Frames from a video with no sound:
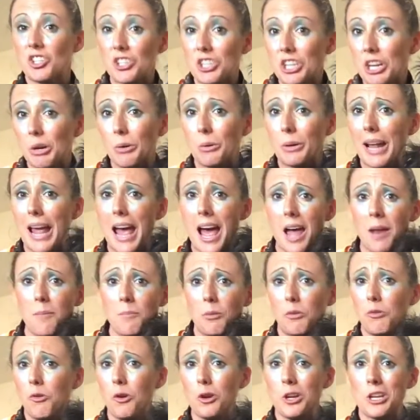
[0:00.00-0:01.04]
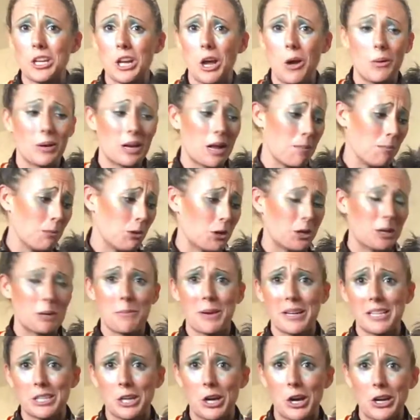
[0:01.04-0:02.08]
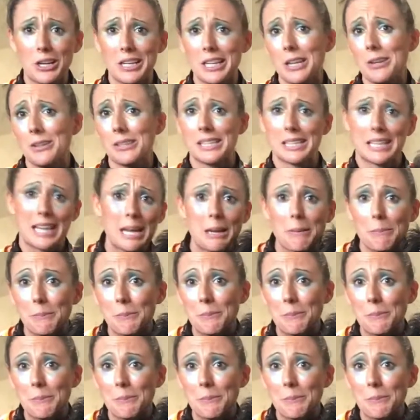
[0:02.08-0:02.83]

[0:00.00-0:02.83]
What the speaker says: chilled out, before you know it, I'm looking at my dog, and they're asleep.